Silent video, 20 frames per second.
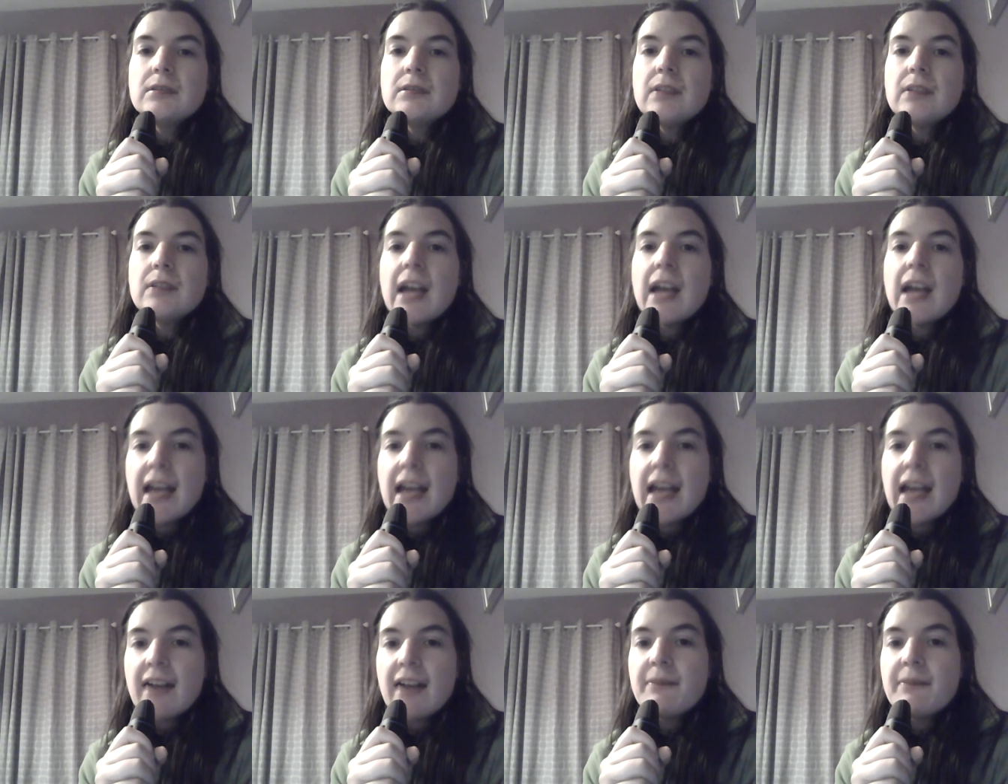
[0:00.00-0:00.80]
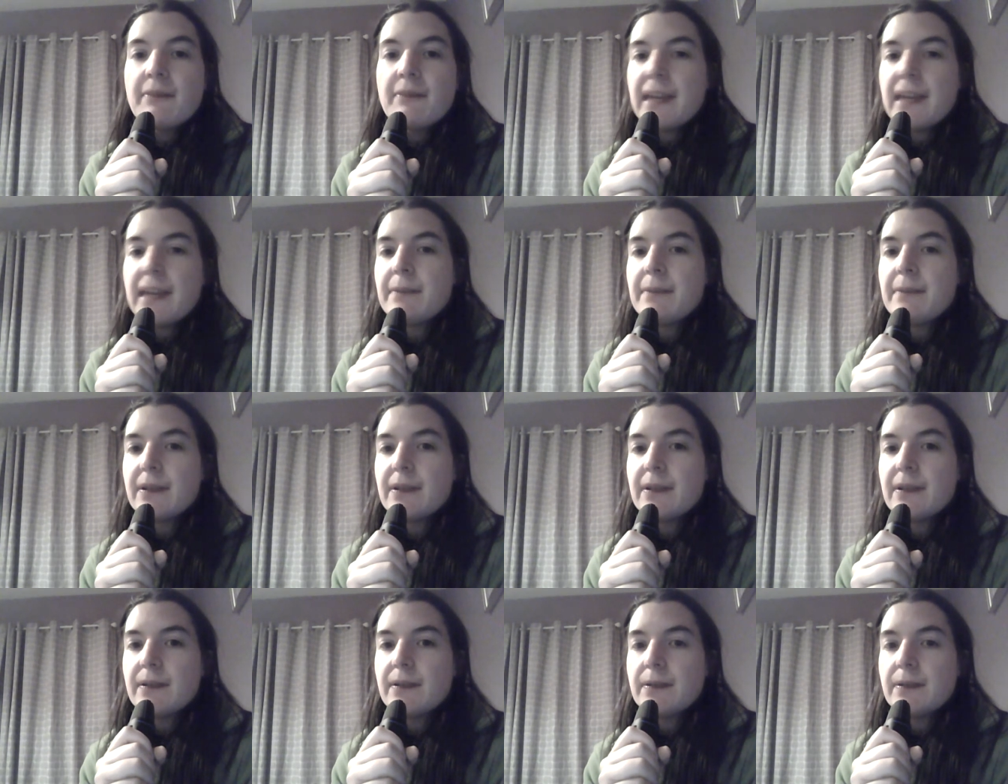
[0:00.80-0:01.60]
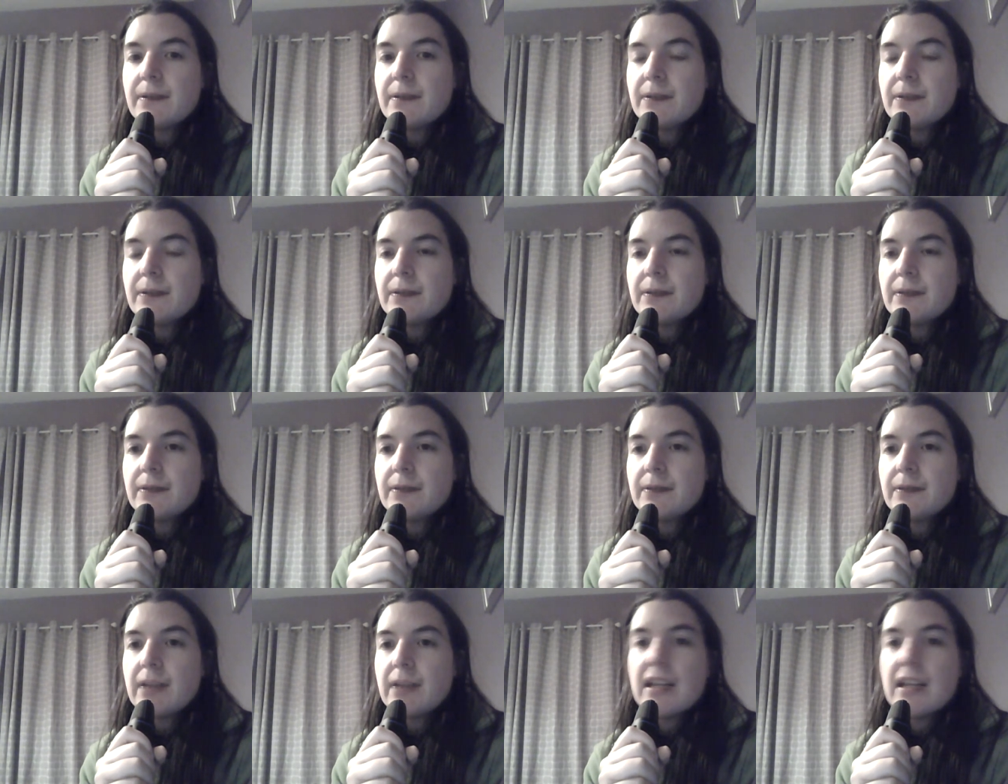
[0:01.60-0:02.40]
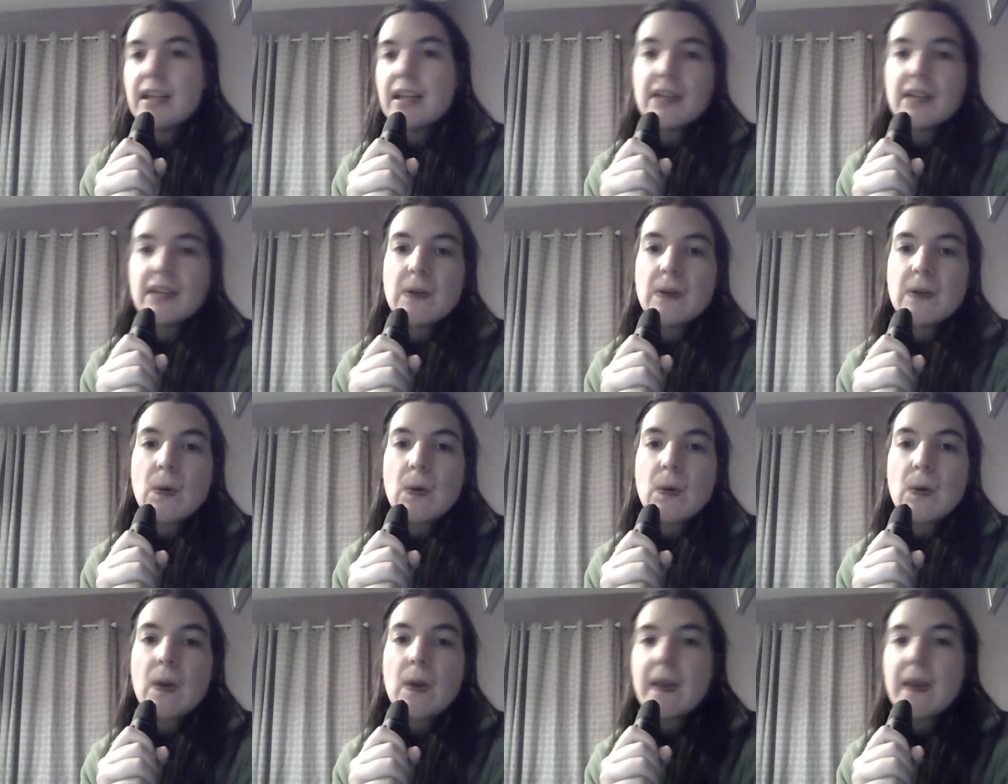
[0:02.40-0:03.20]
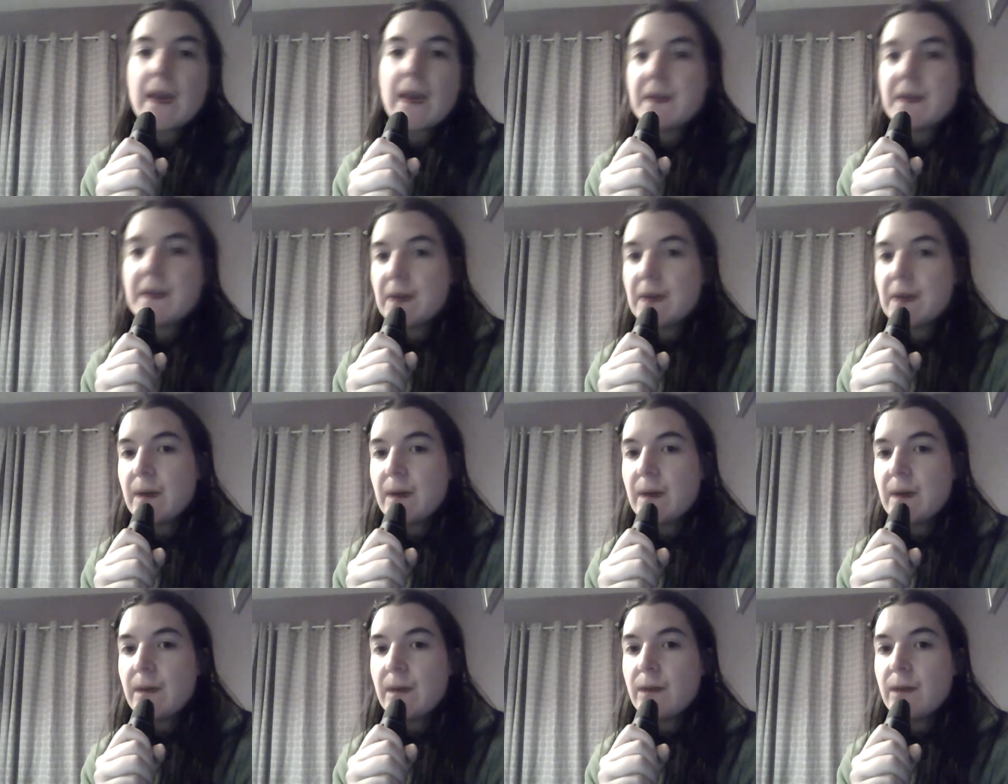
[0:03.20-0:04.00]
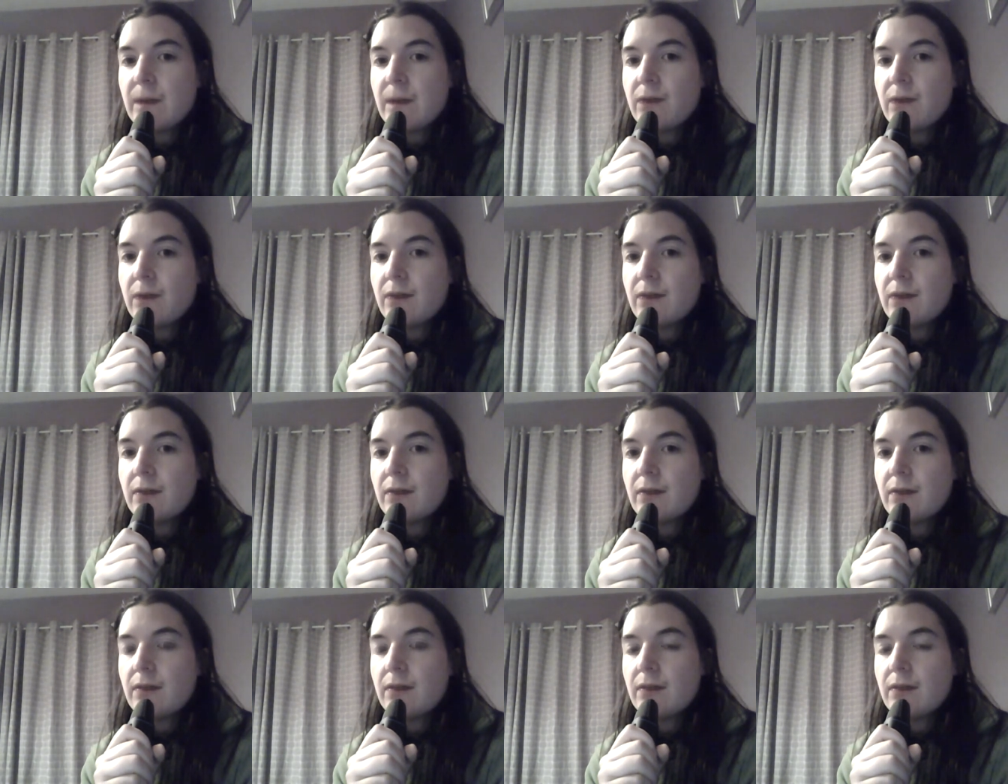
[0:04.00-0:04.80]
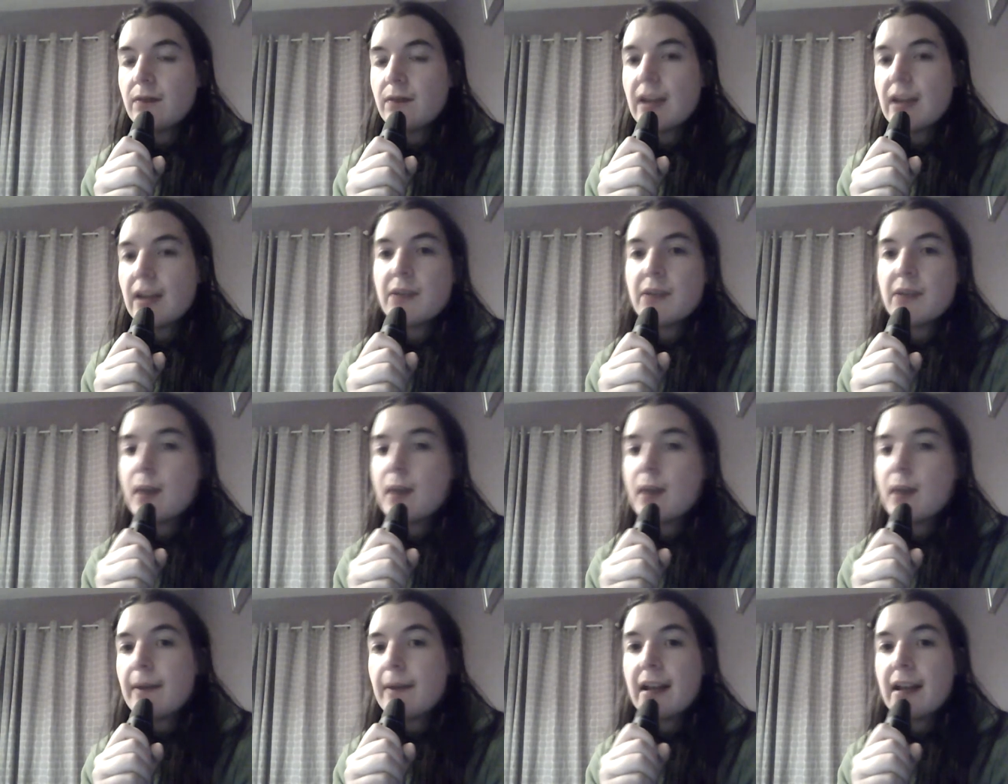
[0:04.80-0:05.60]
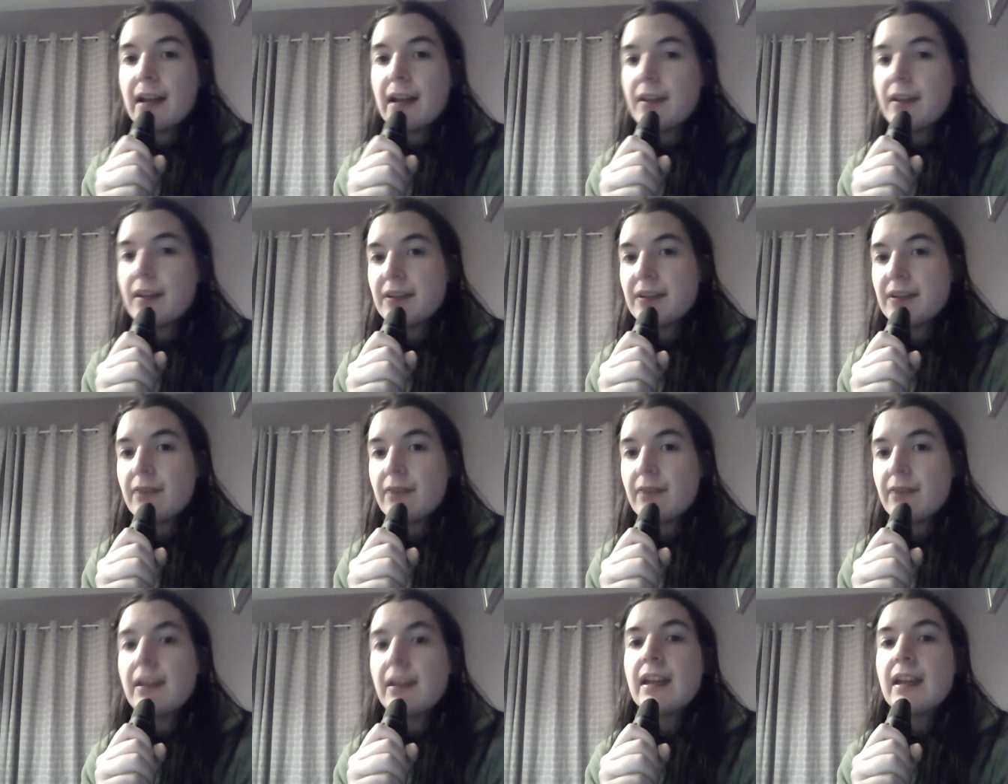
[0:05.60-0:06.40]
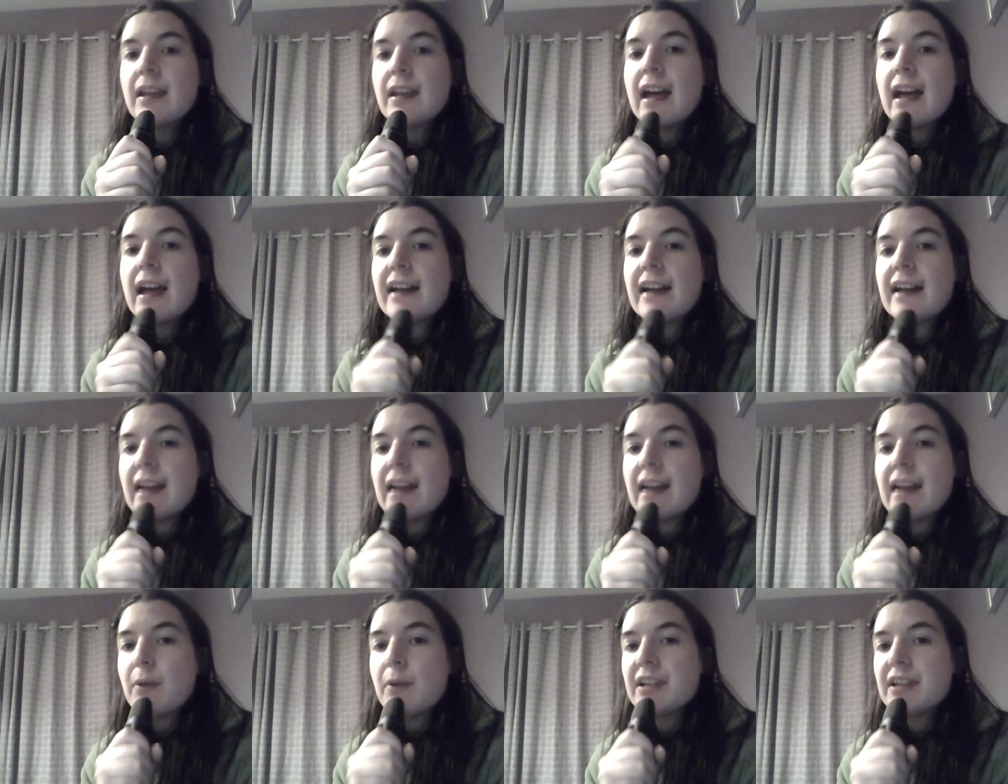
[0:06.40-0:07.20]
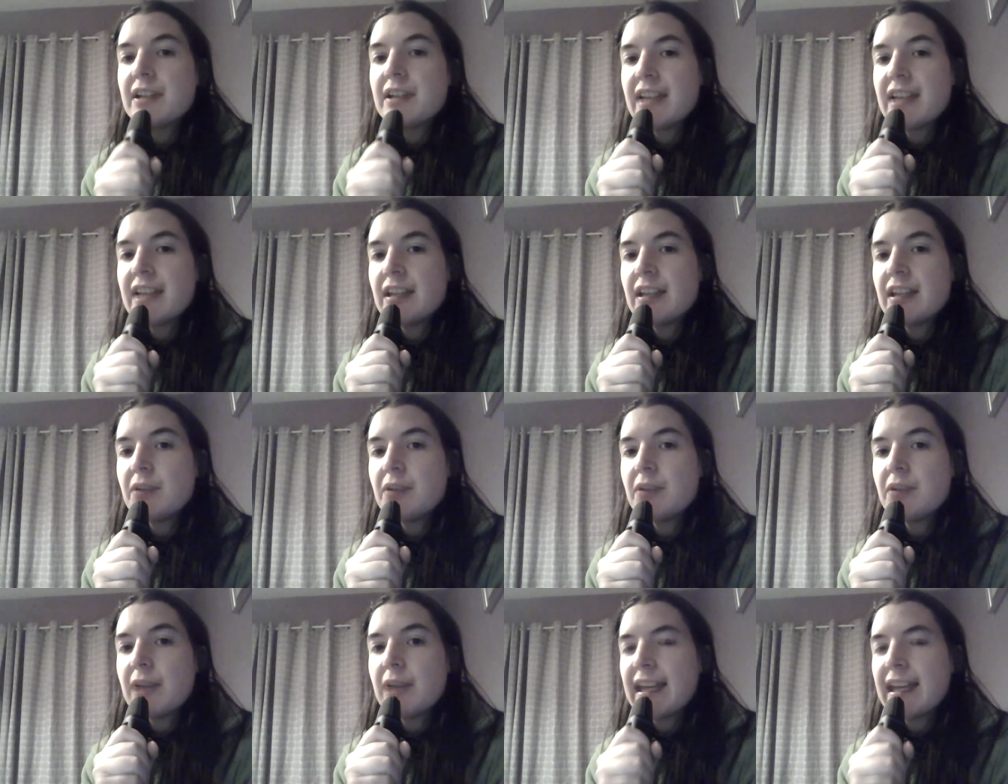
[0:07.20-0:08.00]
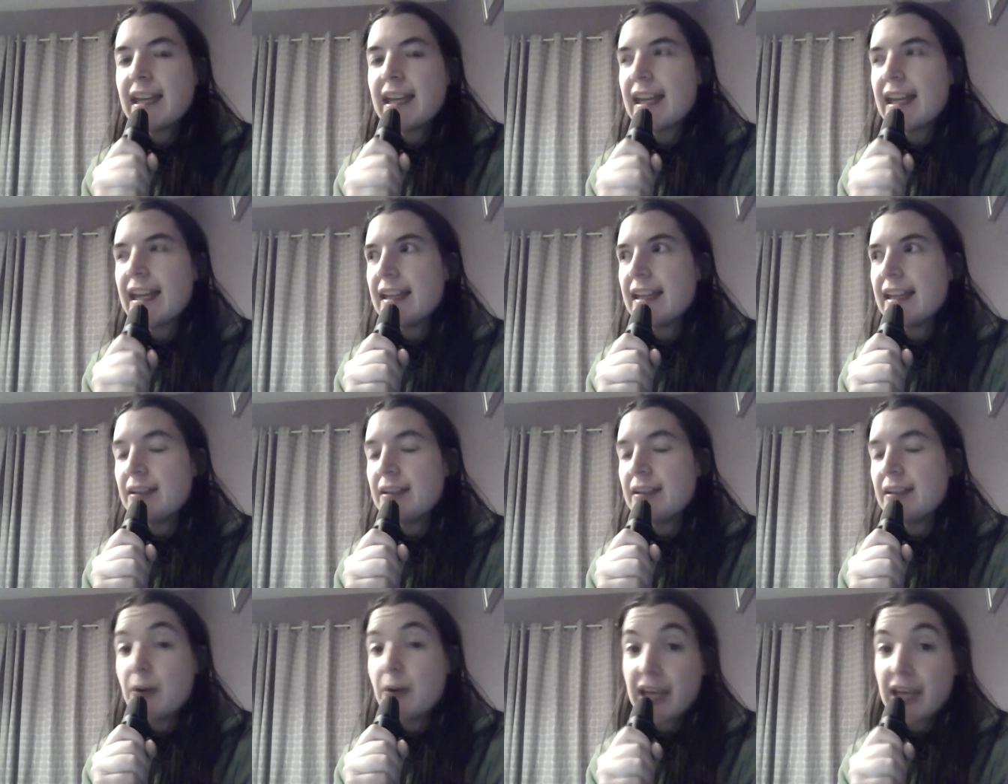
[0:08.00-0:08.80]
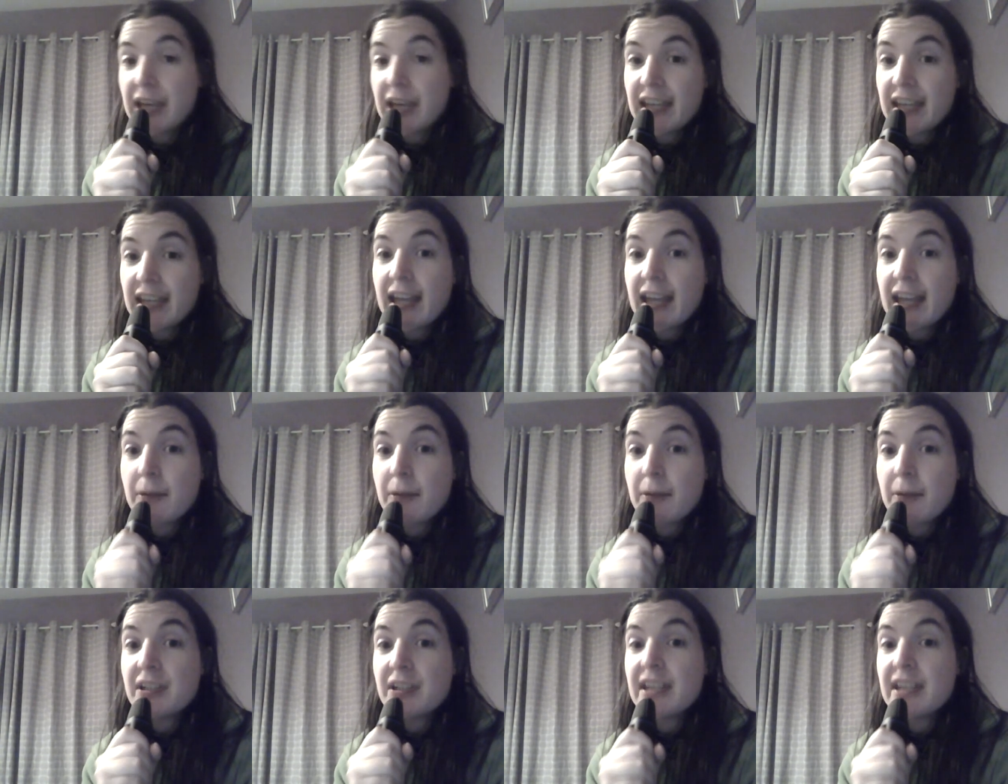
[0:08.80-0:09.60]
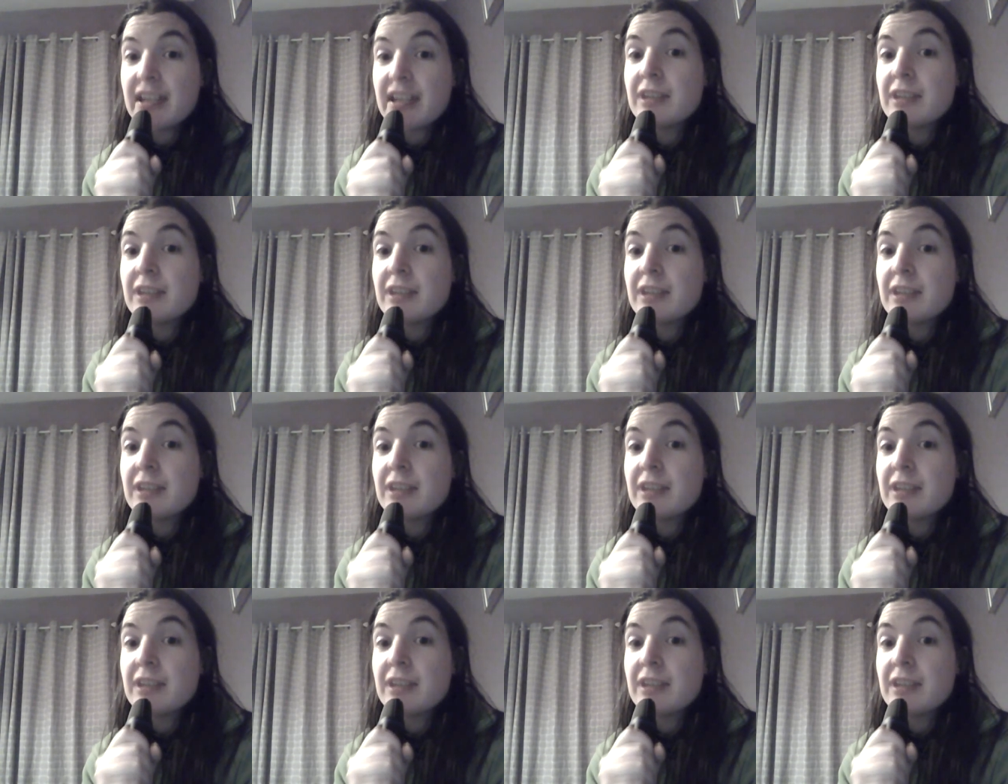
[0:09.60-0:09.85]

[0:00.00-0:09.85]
I have paid bills and I know all that stuff. I know all about all that stuff. And I want to tell you again, okay? I'm going to tell you